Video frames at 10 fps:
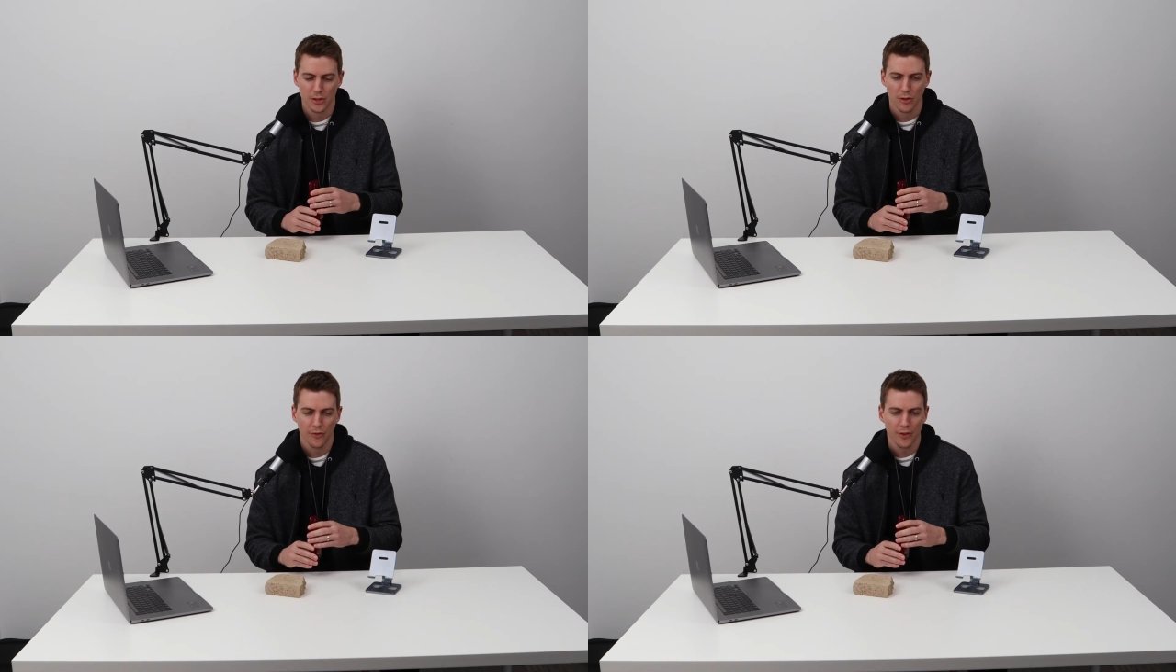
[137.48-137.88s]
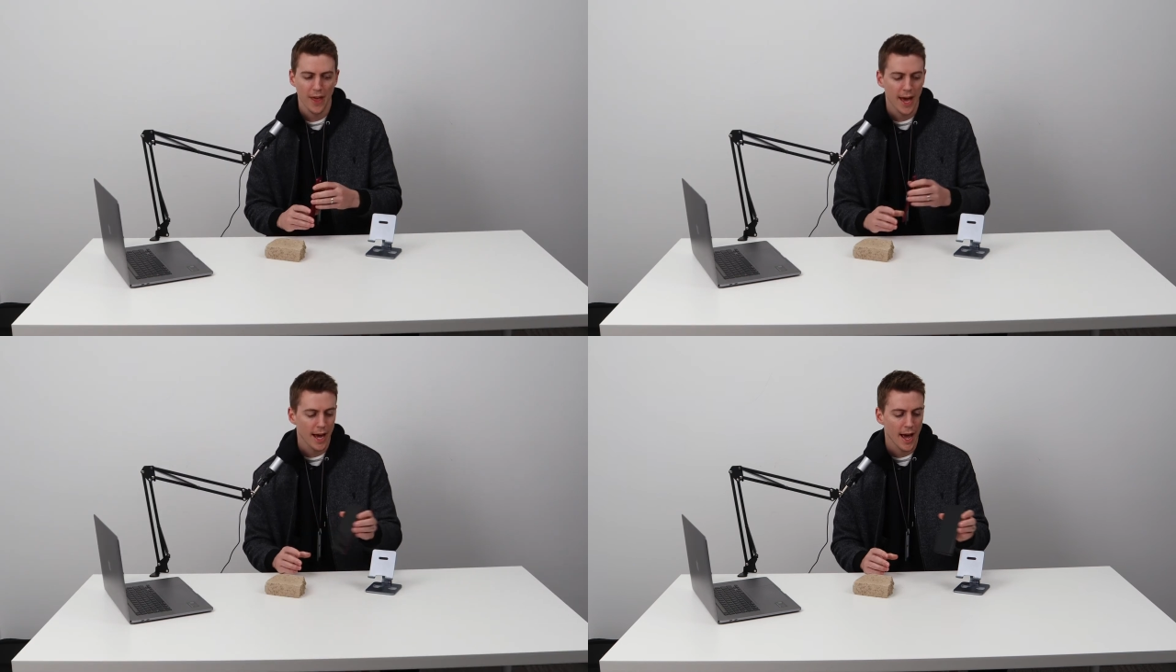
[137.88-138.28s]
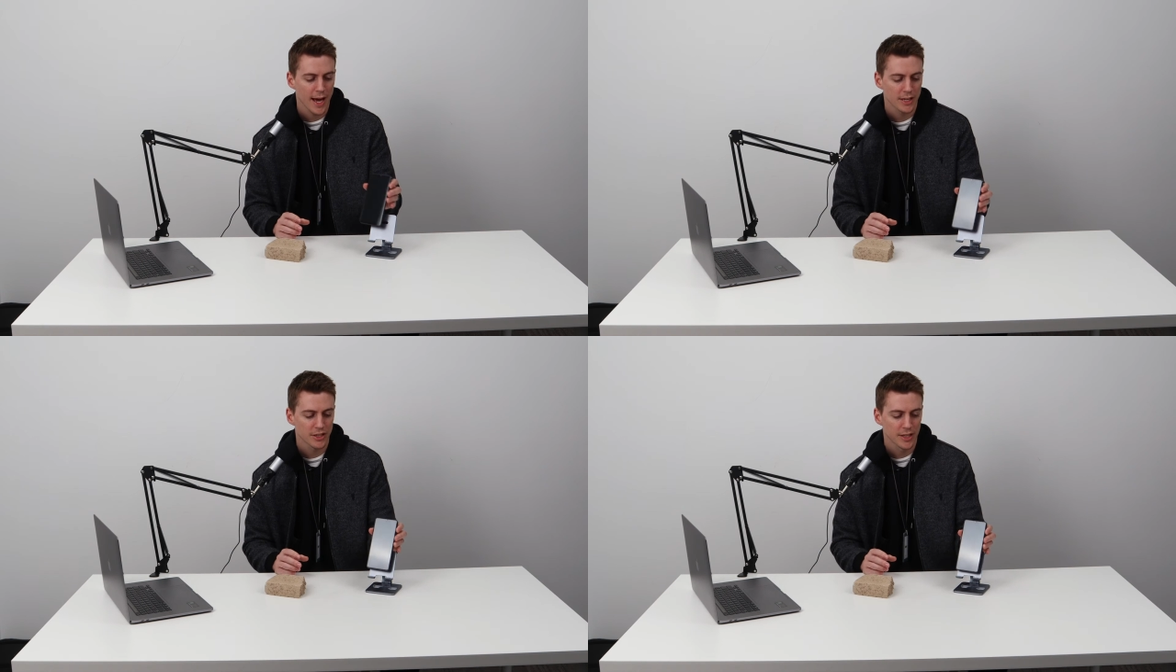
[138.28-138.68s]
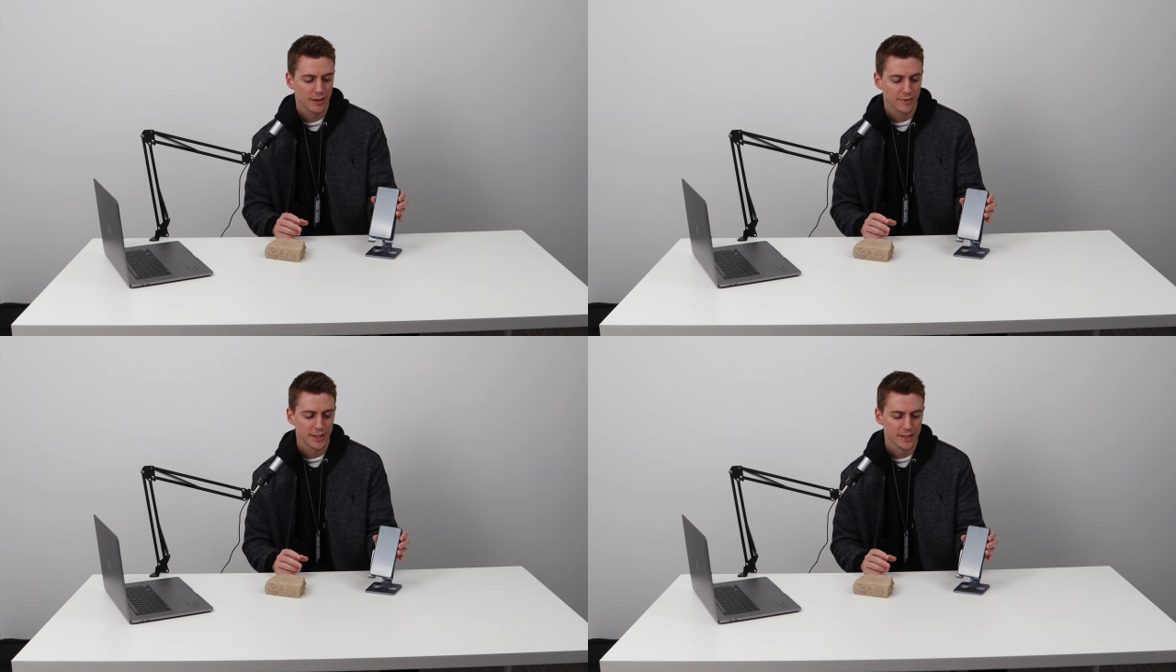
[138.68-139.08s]
so for that, I actually
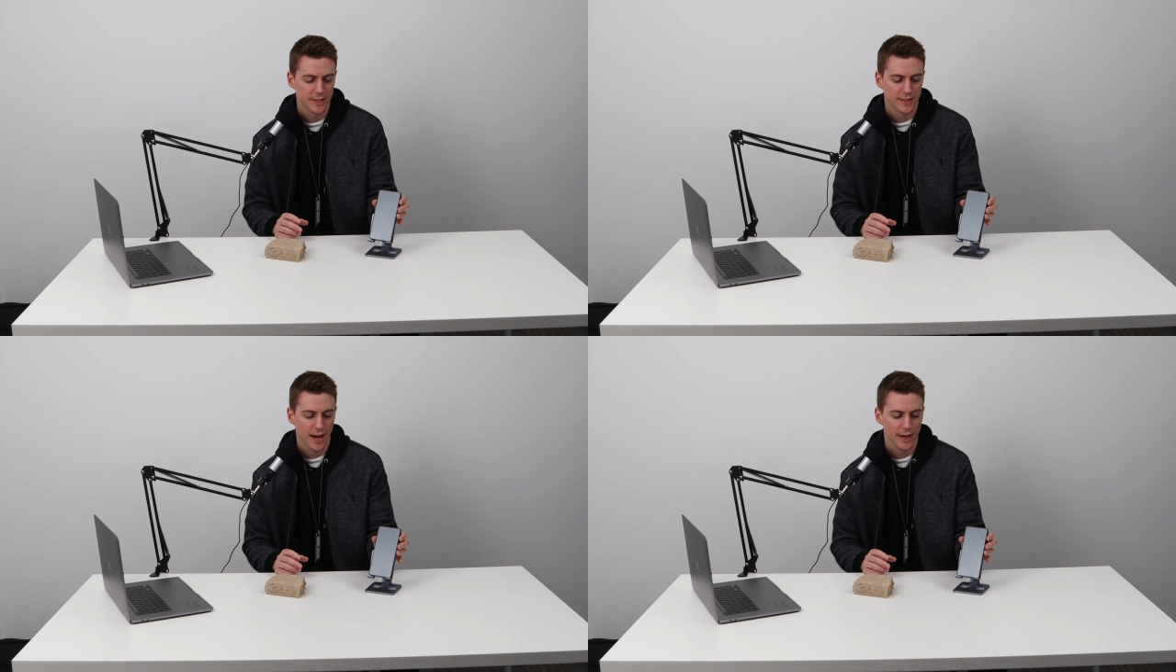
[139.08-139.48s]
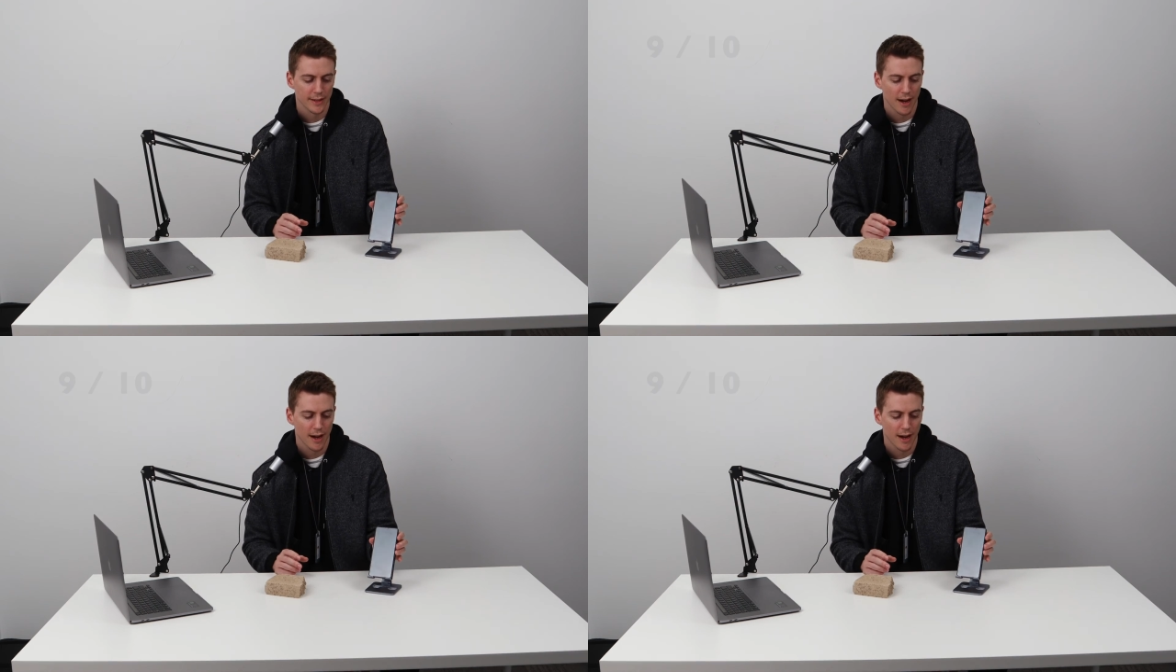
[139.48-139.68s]
give this design